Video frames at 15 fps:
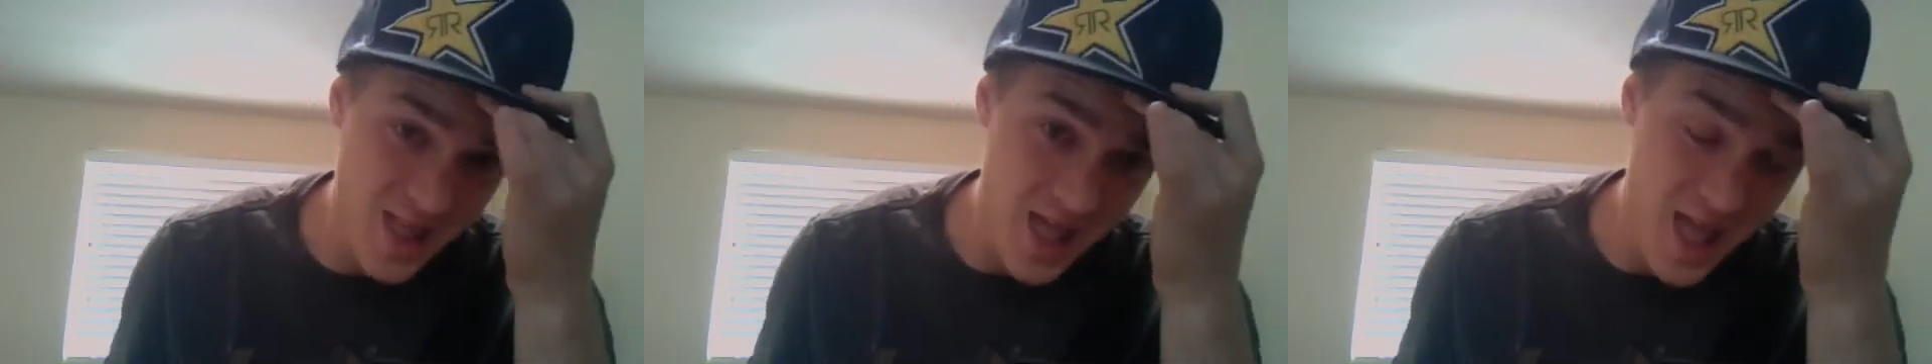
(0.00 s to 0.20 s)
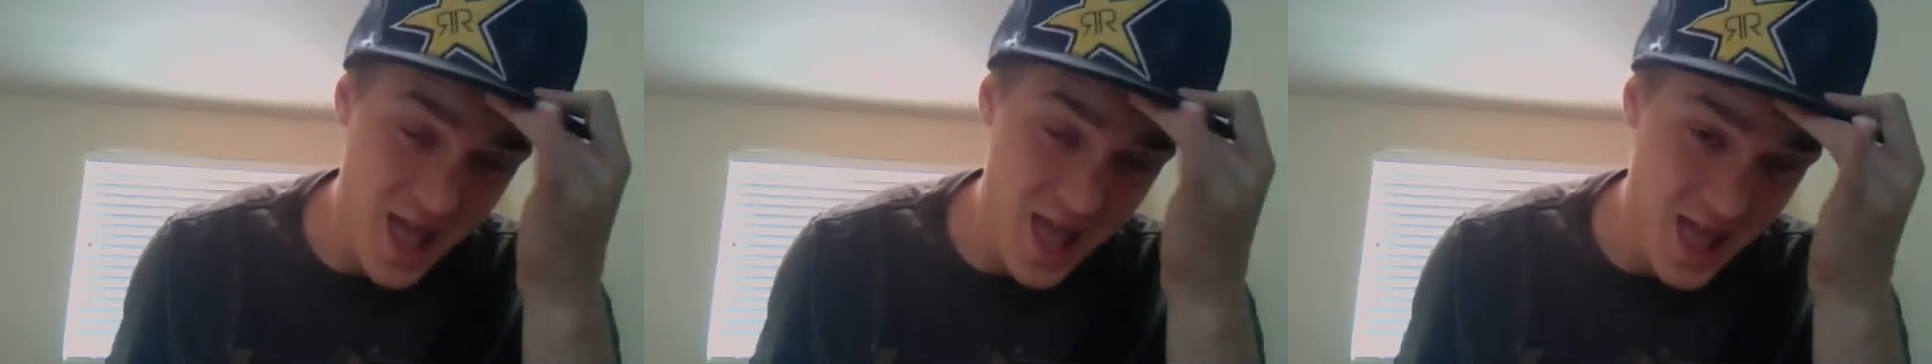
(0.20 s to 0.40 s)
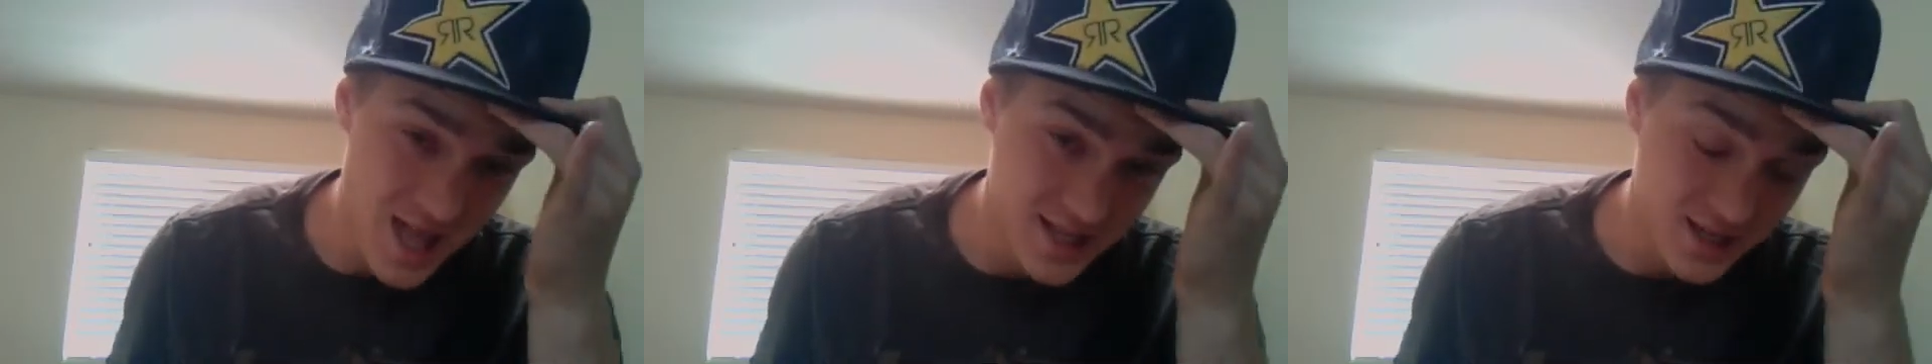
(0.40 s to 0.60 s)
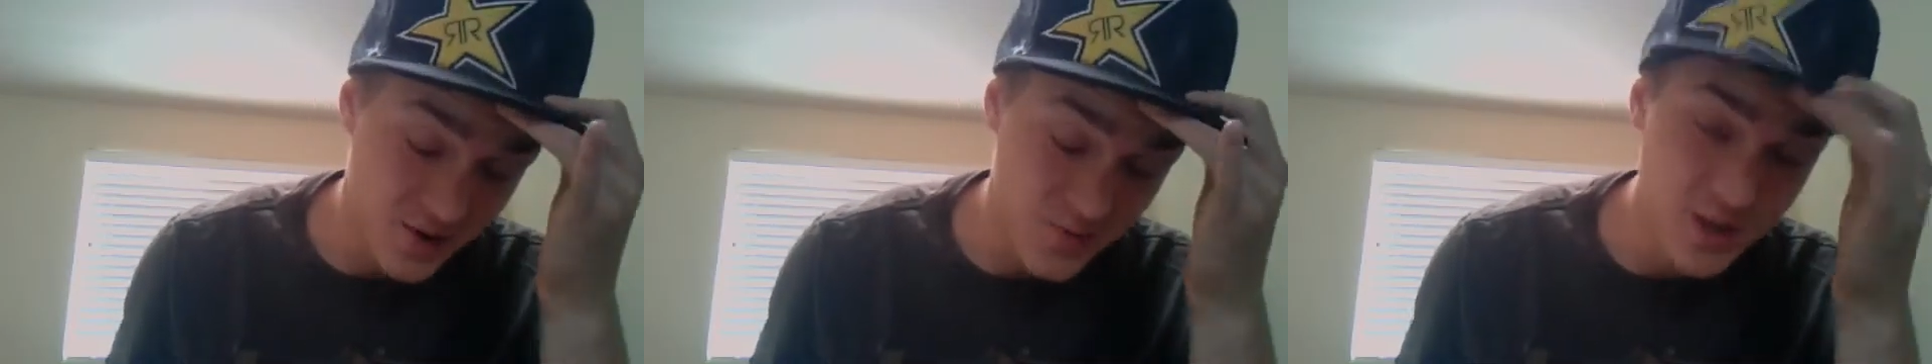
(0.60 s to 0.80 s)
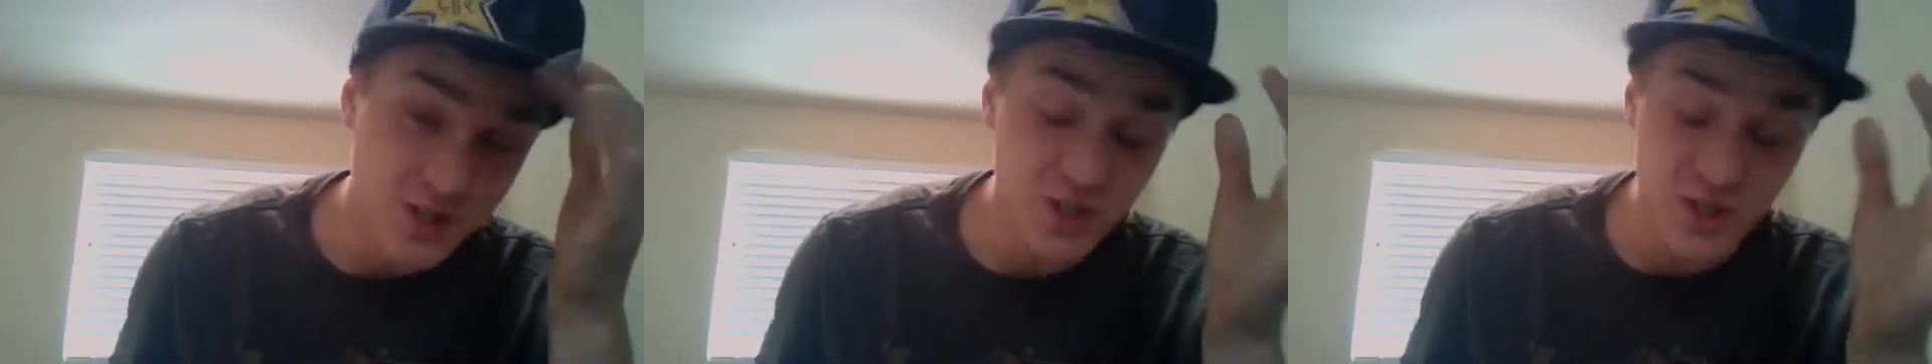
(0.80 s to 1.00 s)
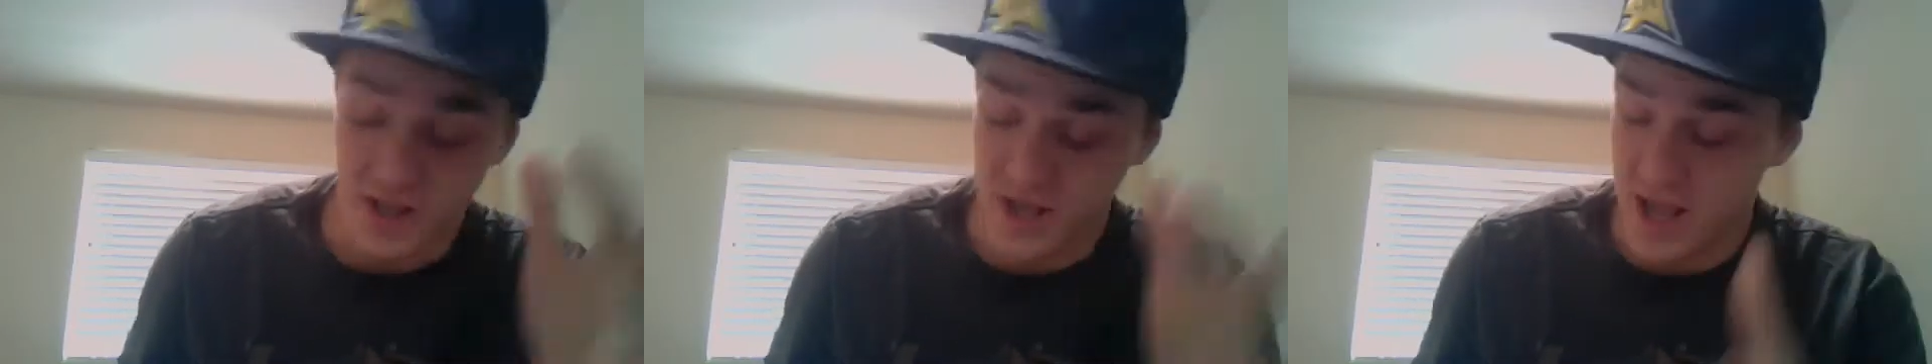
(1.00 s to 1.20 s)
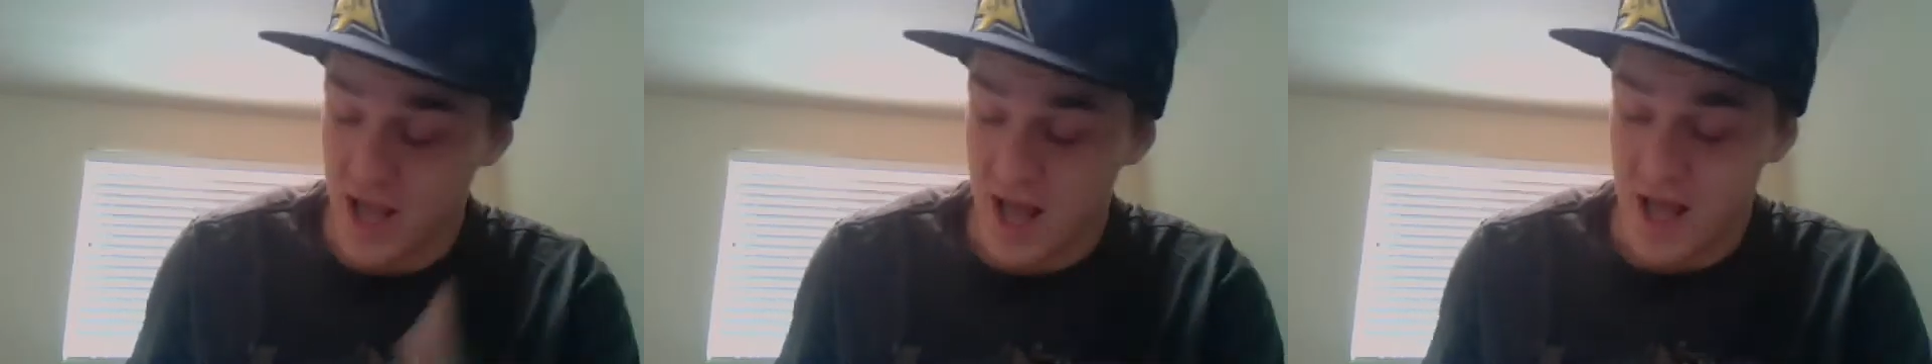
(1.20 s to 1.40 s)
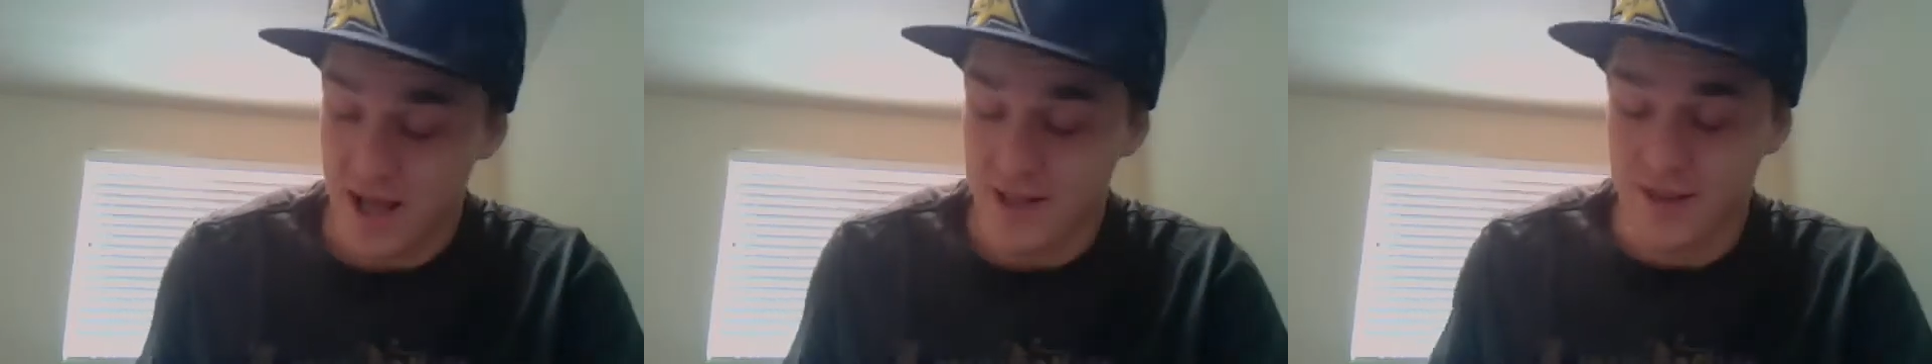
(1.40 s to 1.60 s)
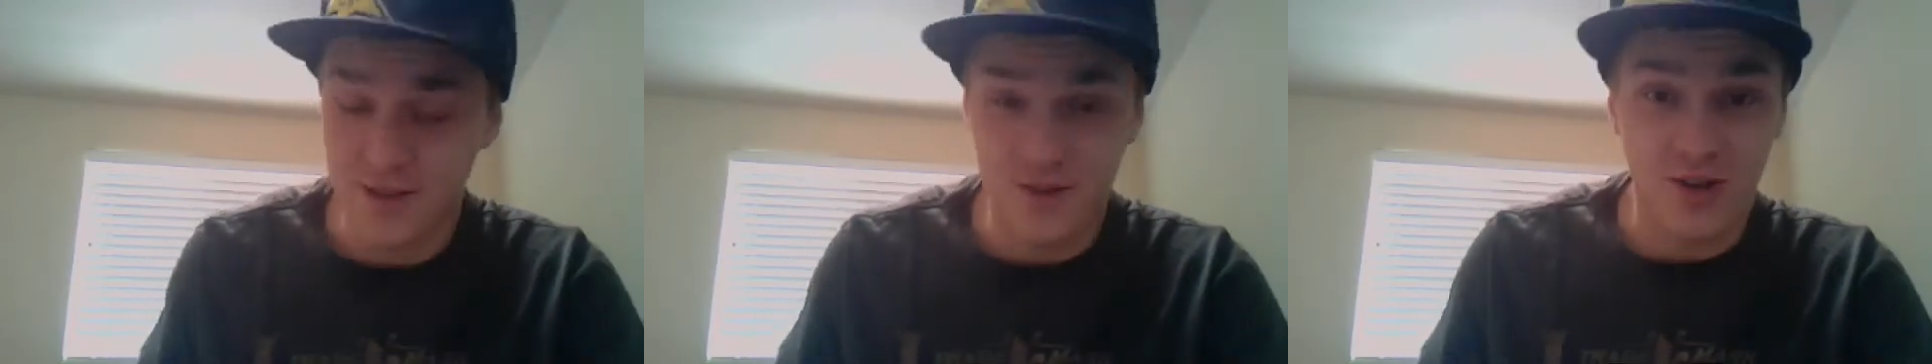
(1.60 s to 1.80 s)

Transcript: And originally I had